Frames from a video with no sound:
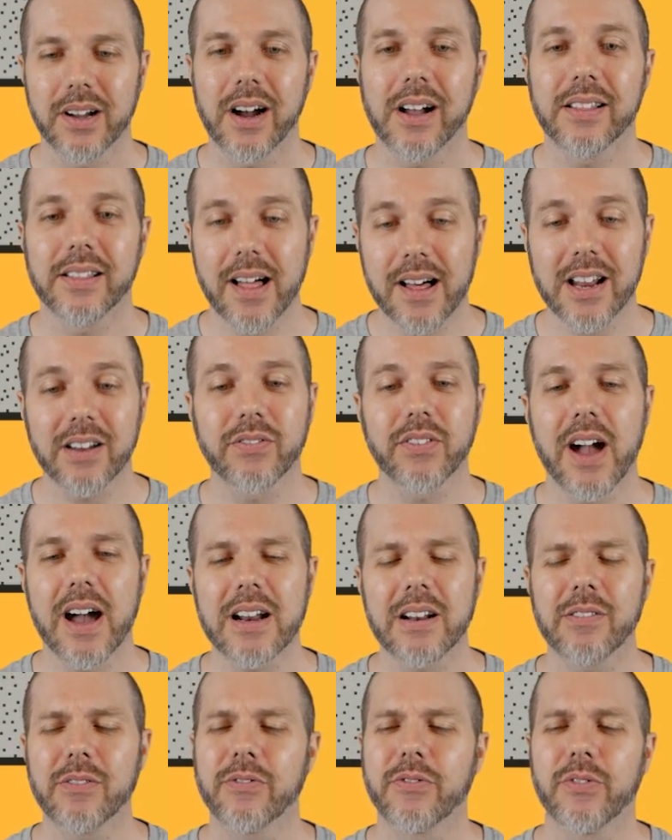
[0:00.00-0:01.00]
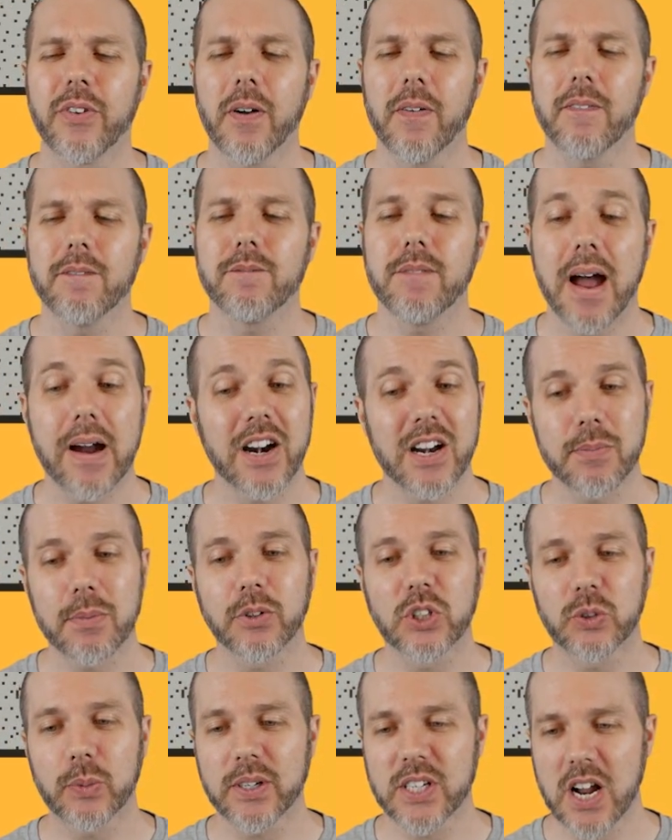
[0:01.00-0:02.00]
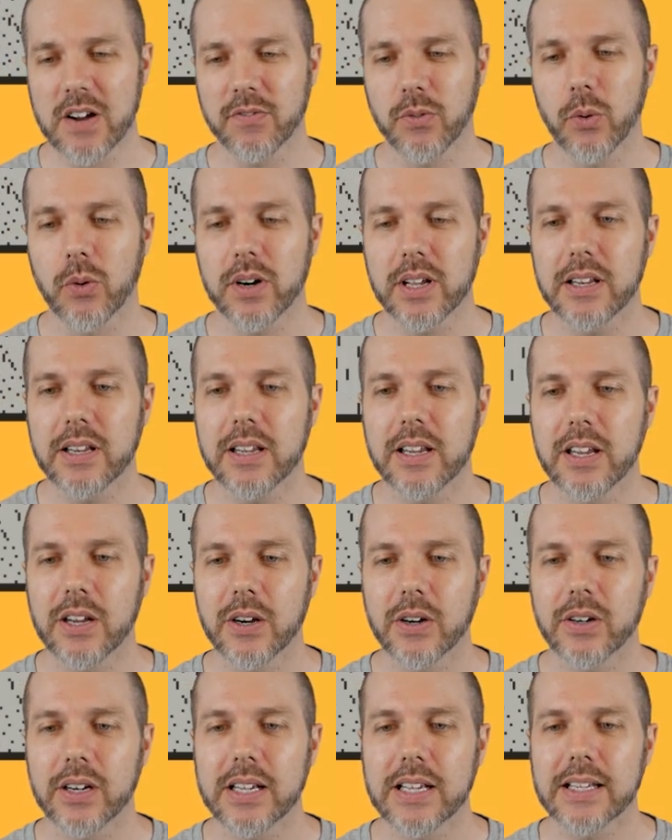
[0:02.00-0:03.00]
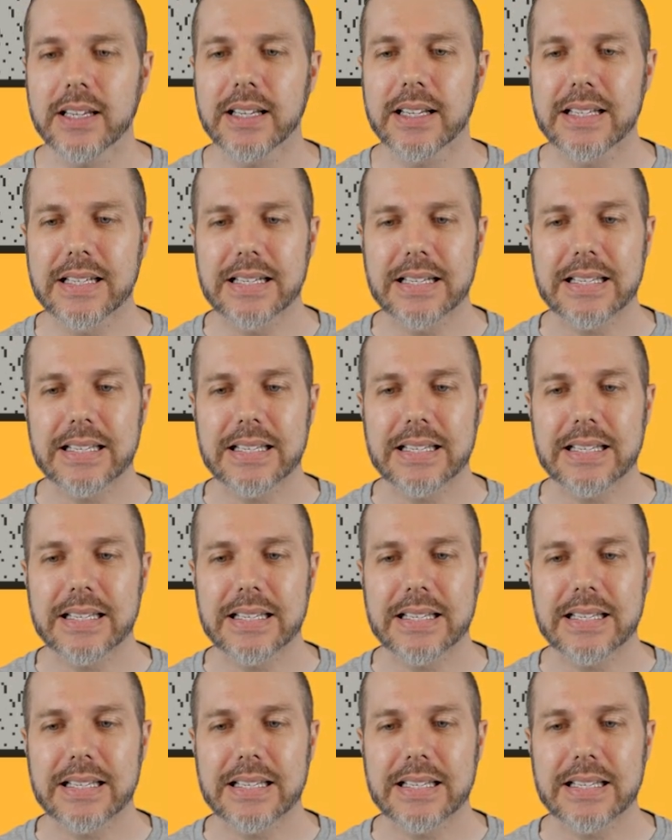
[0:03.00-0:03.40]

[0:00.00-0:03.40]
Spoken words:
a lot of kind of variables to watch out for in here in